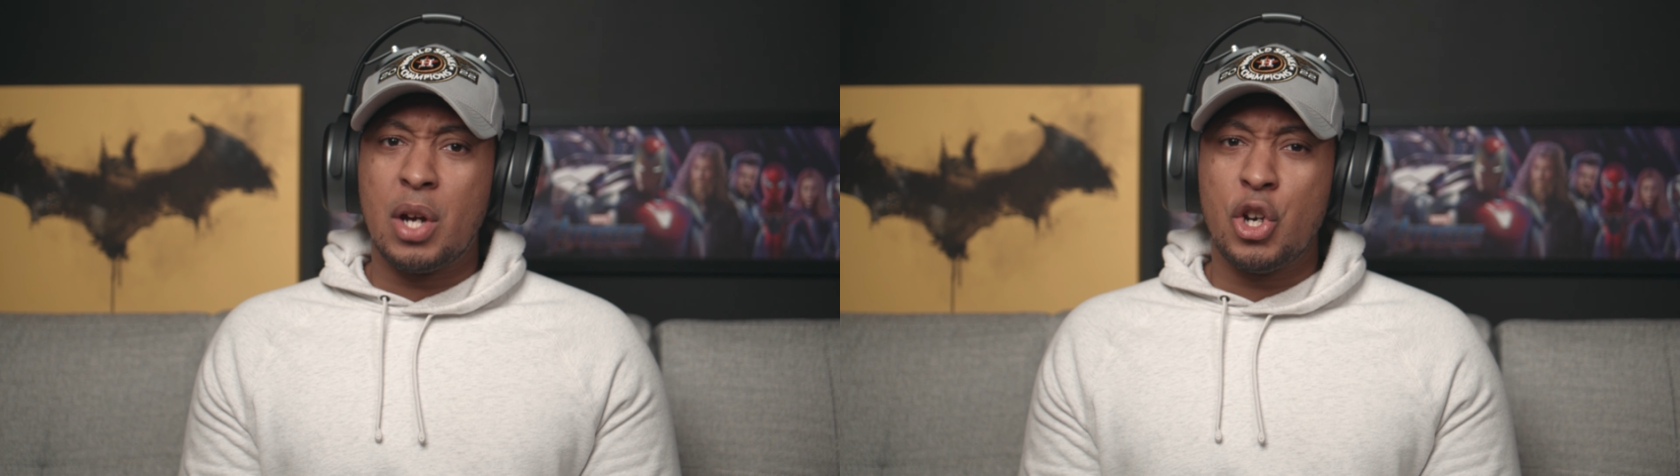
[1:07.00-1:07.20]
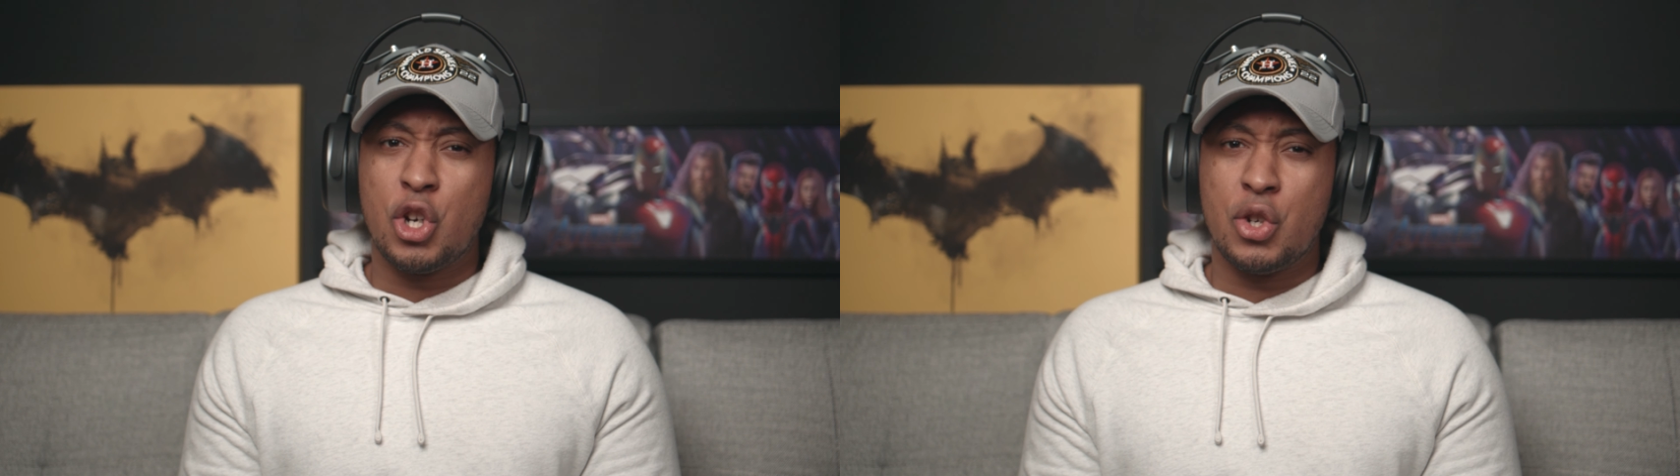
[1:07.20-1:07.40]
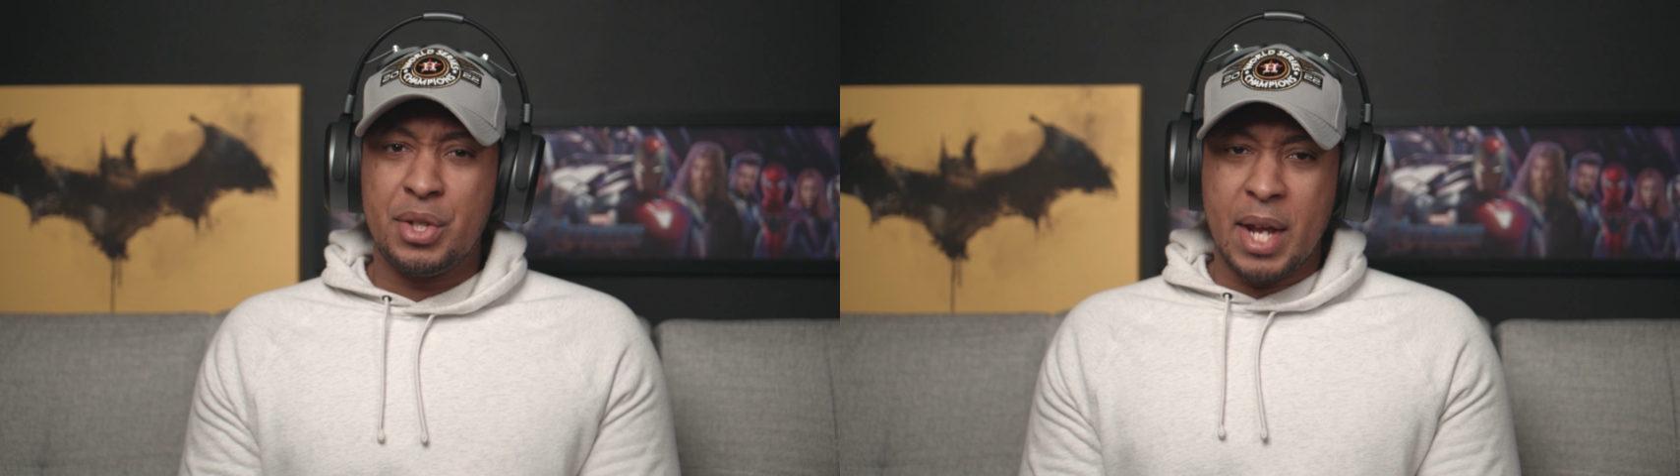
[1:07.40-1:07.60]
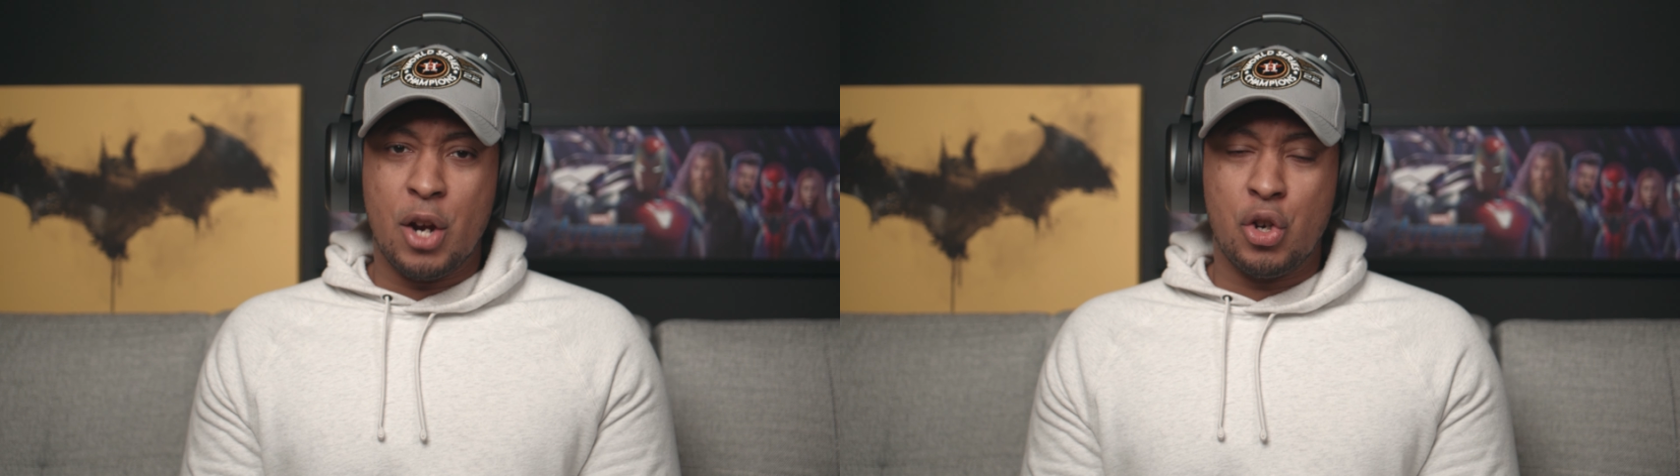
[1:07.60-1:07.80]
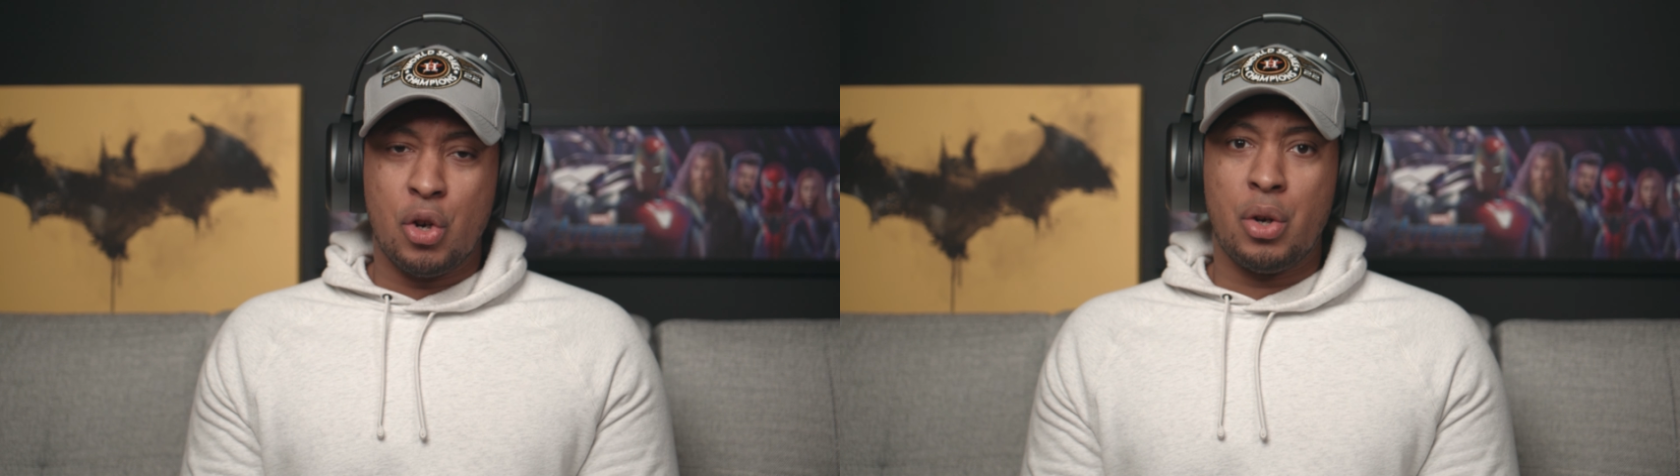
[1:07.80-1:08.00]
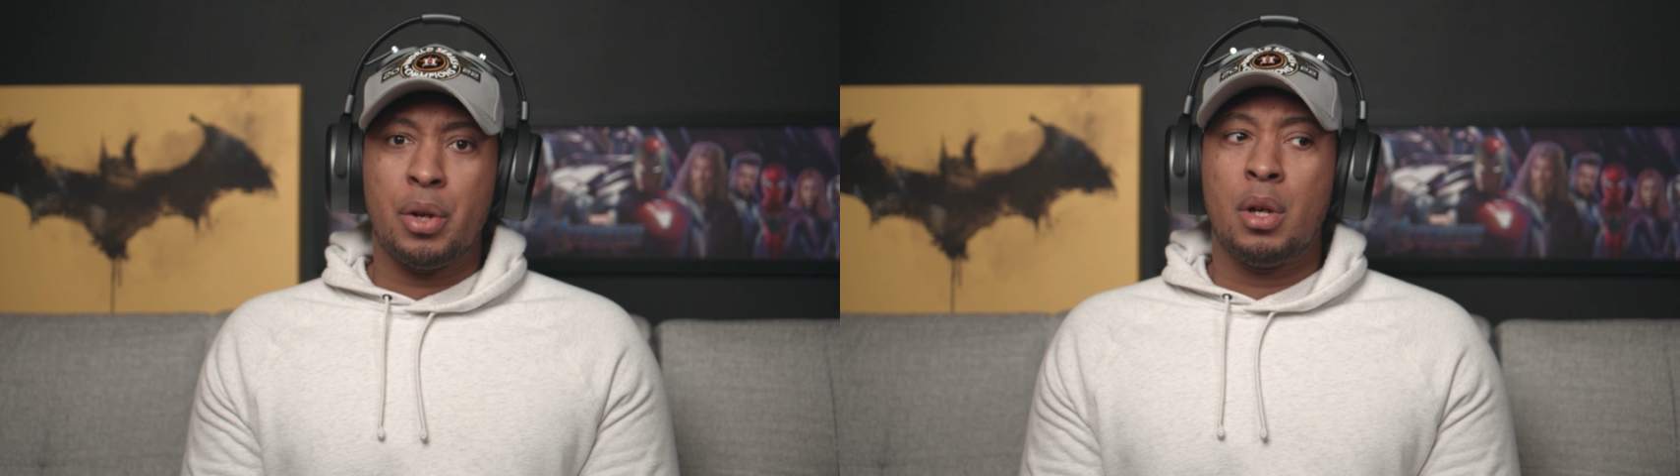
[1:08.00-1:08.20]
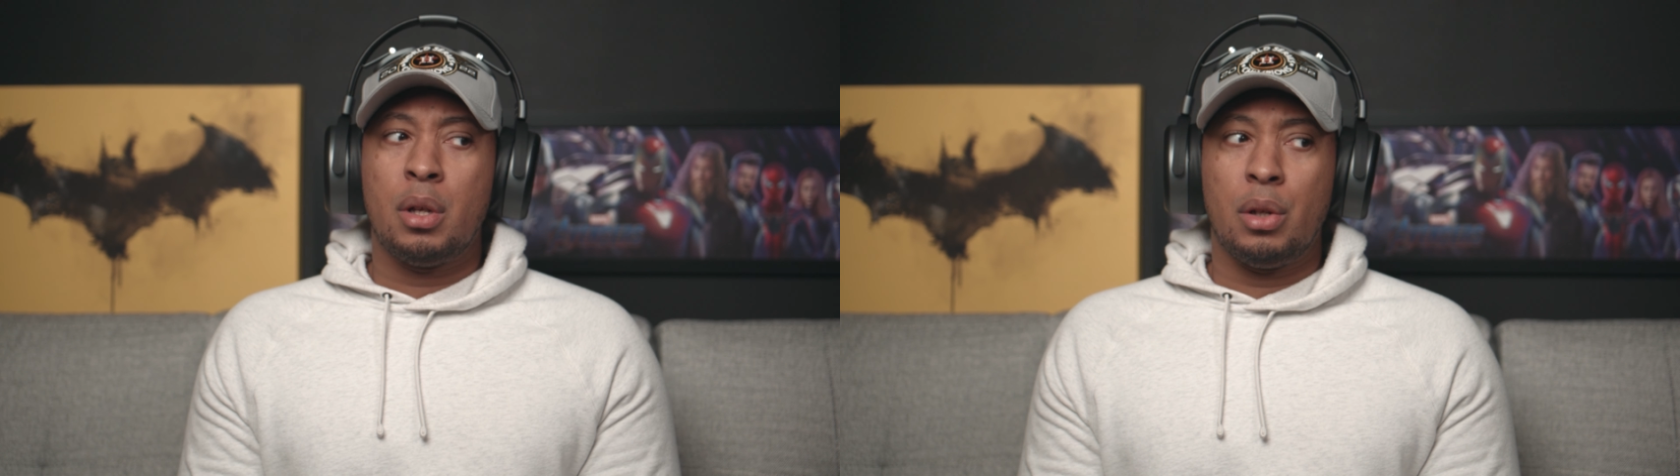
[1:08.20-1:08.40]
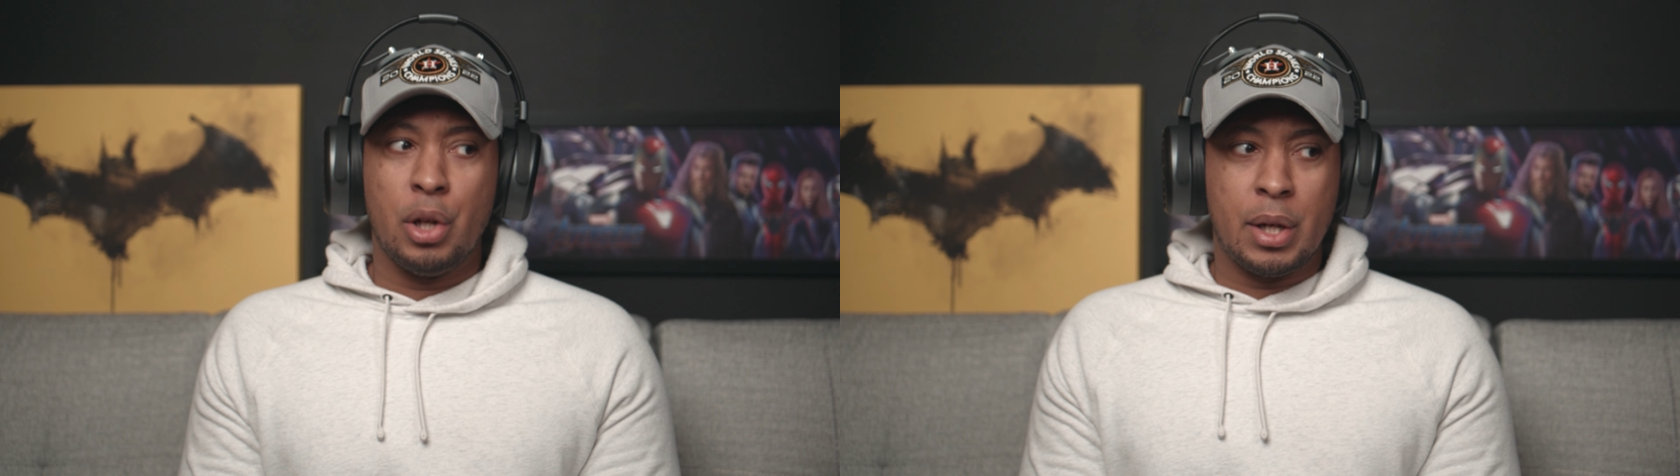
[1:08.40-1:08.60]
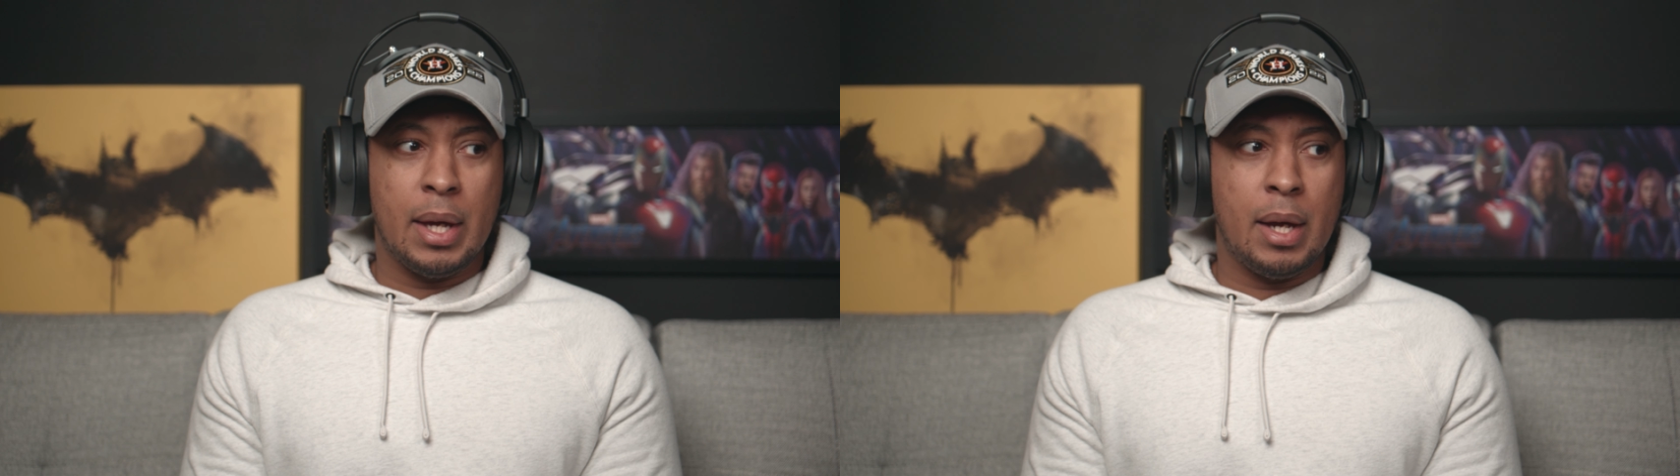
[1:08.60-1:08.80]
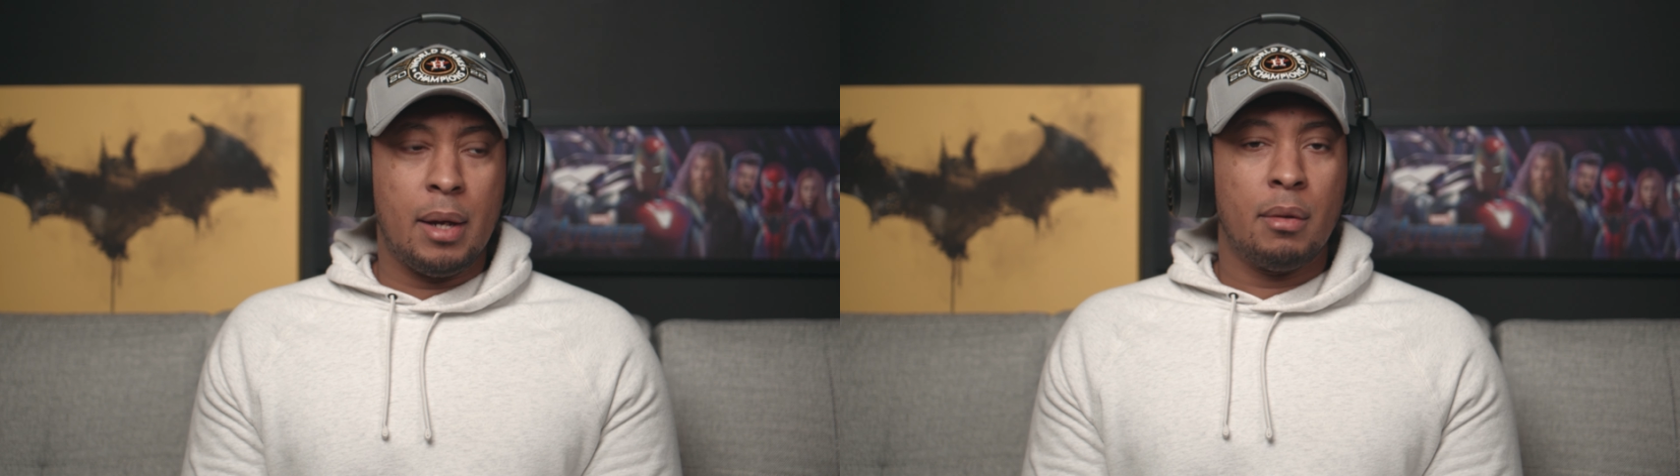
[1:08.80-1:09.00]
Aren't your standard
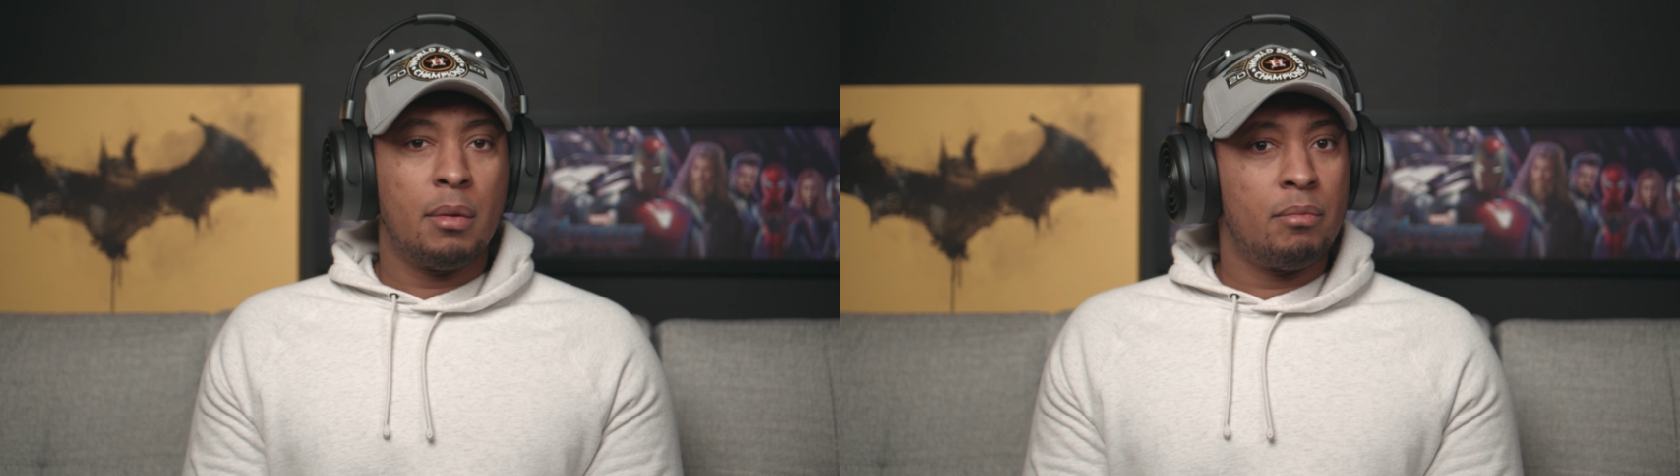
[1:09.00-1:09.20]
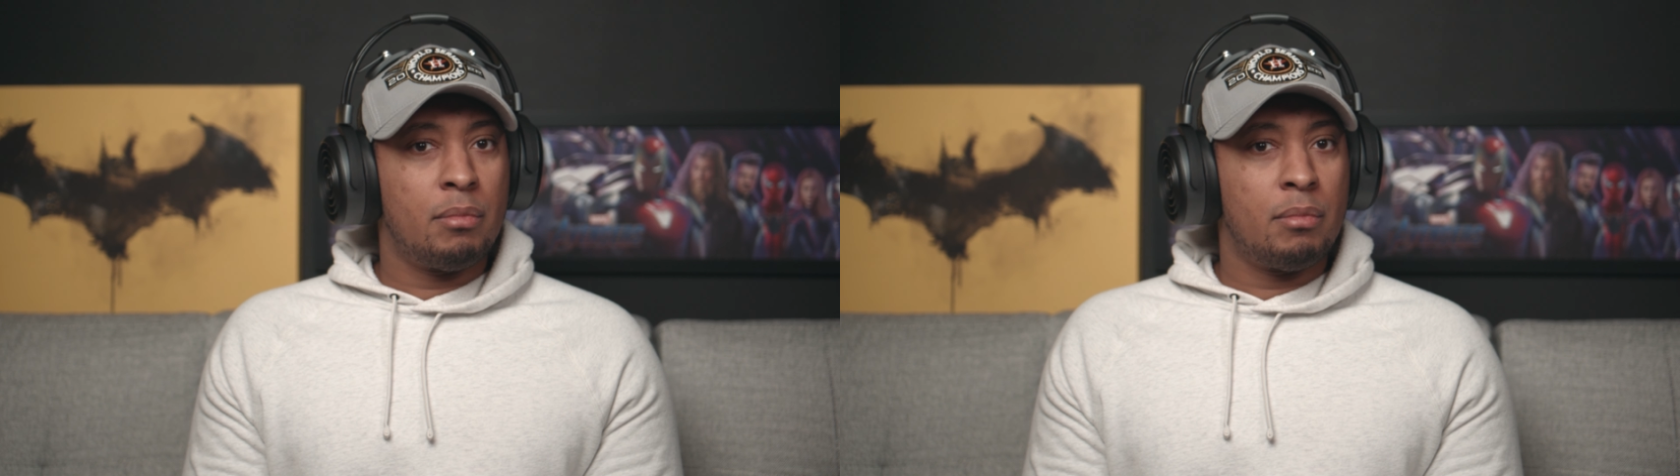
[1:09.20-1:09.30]
looking